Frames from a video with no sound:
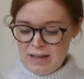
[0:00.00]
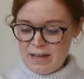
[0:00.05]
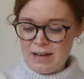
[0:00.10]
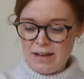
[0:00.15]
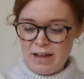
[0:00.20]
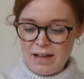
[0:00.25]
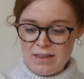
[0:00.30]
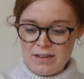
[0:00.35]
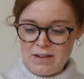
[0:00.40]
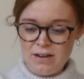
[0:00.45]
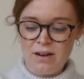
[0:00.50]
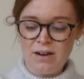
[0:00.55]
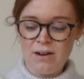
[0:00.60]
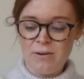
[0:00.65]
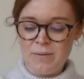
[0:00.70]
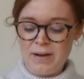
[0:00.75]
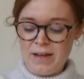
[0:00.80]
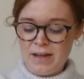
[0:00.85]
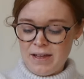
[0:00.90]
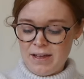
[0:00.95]
And like the
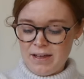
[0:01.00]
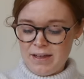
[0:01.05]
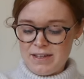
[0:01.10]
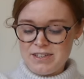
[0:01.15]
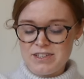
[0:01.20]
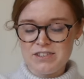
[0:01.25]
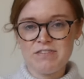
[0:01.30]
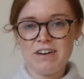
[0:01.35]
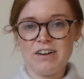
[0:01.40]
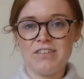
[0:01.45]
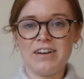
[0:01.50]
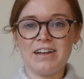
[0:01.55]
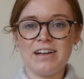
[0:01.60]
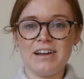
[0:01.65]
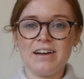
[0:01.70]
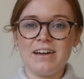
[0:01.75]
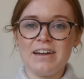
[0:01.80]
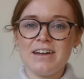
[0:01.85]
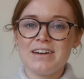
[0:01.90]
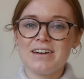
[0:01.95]
colourway is very
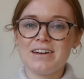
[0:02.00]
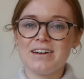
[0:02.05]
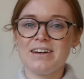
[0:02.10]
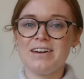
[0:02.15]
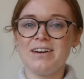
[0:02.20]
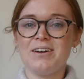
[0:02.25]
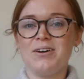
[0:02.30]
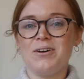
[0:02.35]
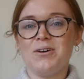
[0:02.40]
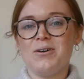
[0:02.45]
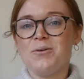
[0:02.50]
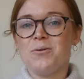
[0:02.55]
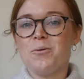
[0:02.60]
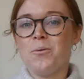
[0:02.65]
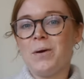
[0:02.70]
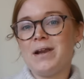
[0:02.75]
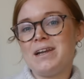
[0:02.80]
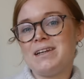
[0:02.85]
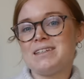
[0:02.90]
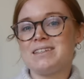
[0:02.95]
like
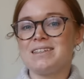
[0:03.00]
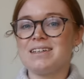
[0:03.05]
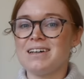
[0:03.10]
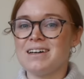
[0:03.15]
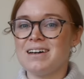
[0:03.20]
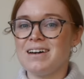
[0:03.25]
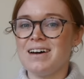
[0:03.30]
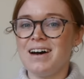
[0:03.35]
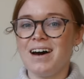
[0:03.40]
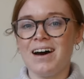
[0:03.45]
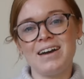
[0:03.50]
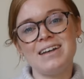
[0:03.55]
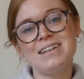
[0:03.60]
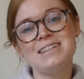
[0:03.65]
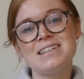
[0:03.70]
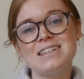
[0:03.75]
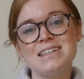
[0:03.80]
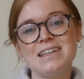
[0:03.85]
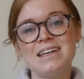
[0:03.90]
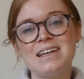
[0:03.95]
winter,
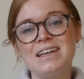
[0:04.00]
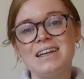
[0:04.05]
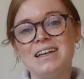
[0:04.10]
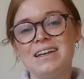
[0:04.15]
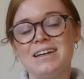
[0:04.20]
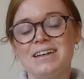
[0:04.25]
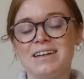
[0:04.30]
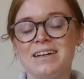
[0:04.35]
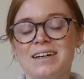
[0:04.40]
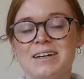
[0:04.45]
icy